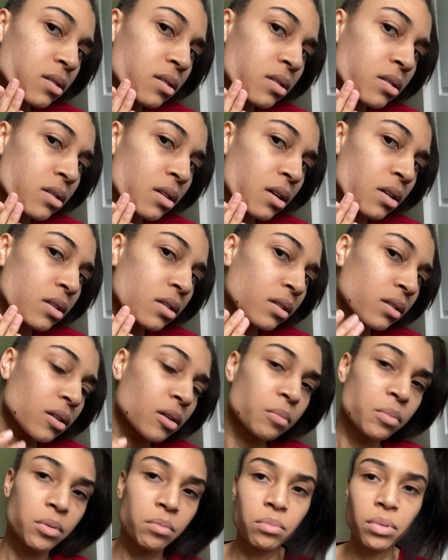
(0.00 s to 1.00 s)
This side's a little
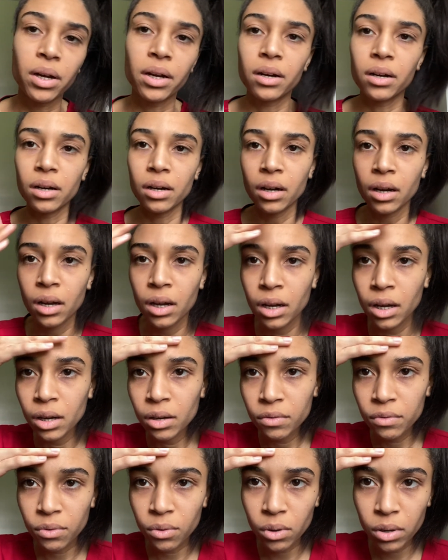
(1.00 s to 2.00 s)
bit better.
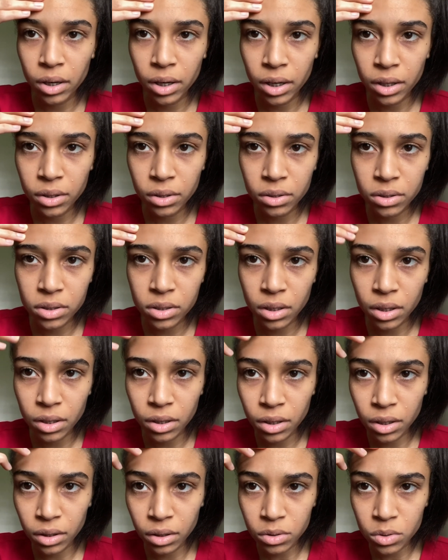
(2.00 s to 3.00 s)
Forehead, there's
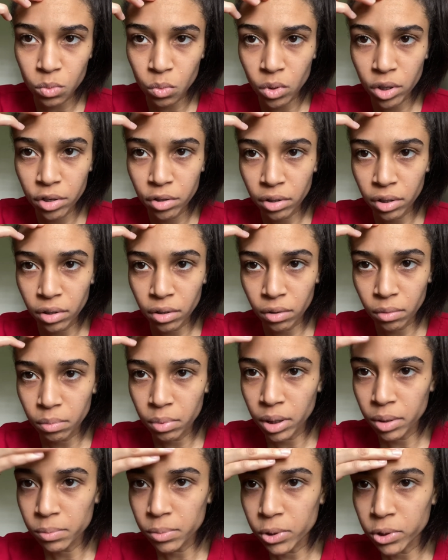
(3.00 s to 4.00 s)
nothing. There's one little
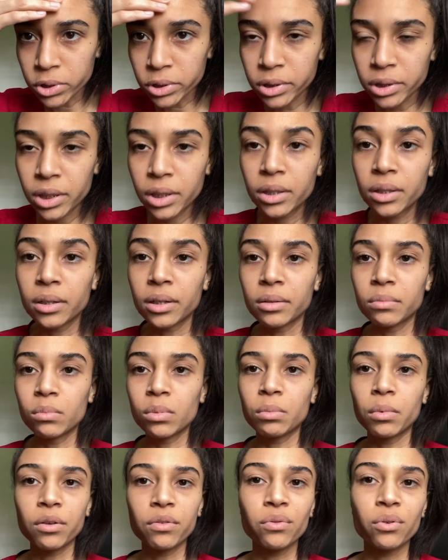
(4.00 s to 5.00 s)
pimple,
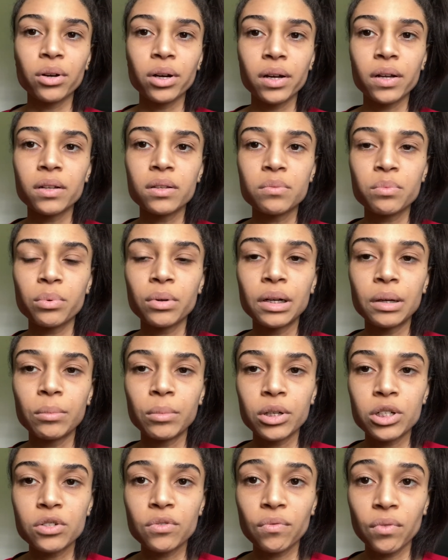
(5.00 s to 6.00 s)
but my forehead's pretty
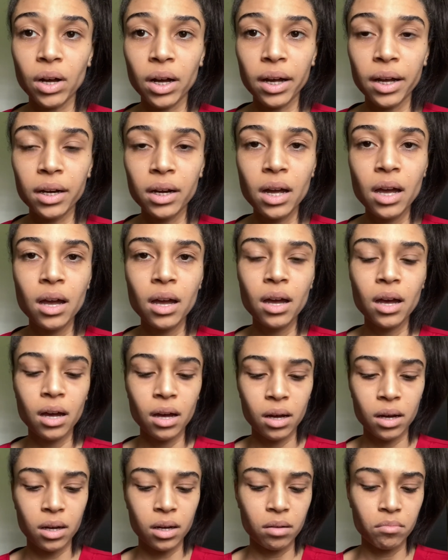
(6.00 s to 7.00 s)
much fine.
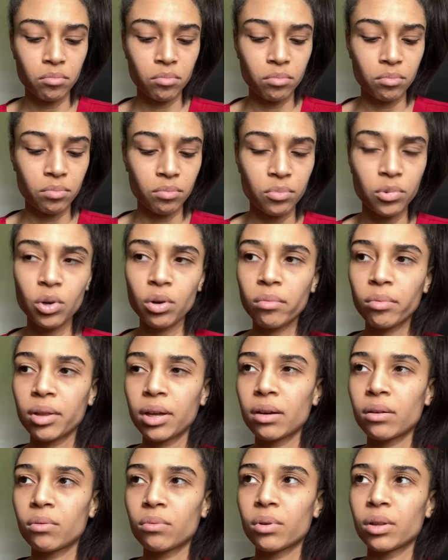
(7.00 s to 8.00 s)
Normally I
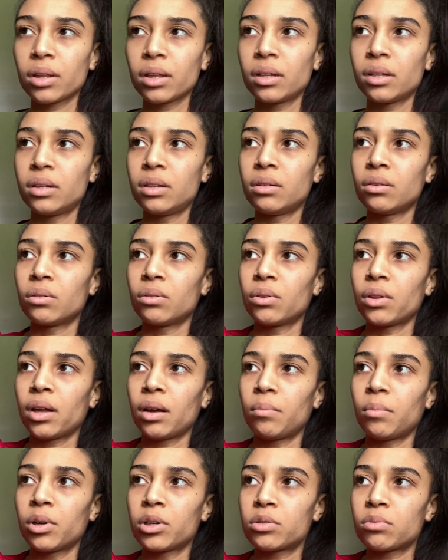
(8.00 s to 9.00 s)
don't really deal that
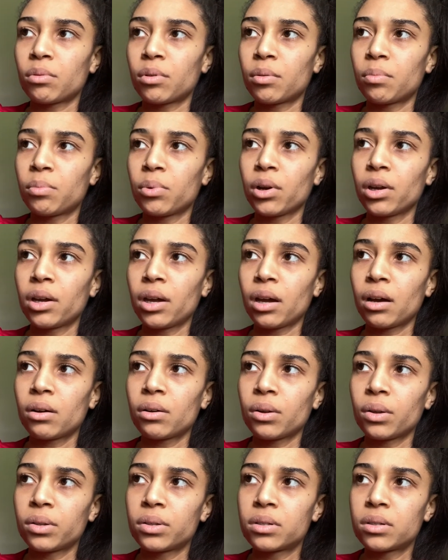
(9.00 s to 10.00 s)
much with
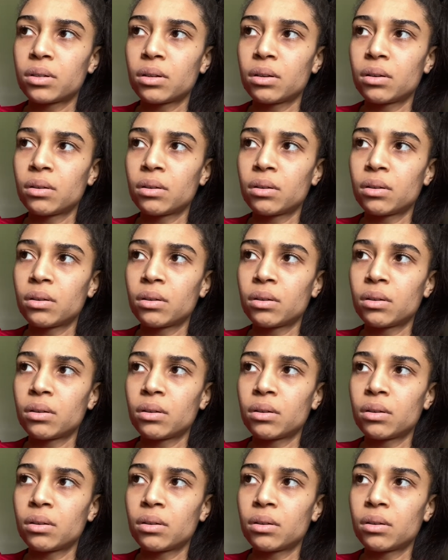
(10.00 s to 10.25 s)
breakouts.